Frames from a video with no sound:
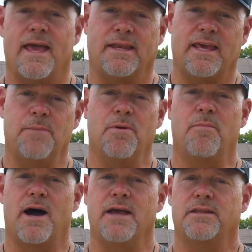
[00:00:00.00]
And keep in
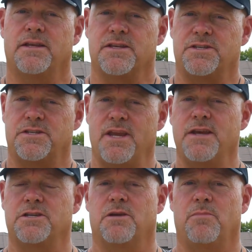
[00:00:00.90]
mind the
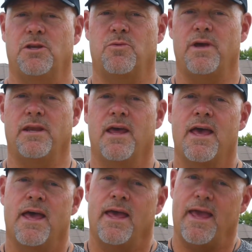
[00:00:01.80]
distinction between
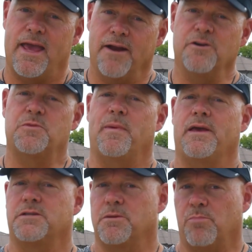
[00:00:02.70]

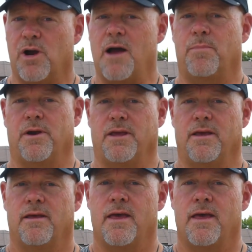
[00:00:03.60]
airspace and property.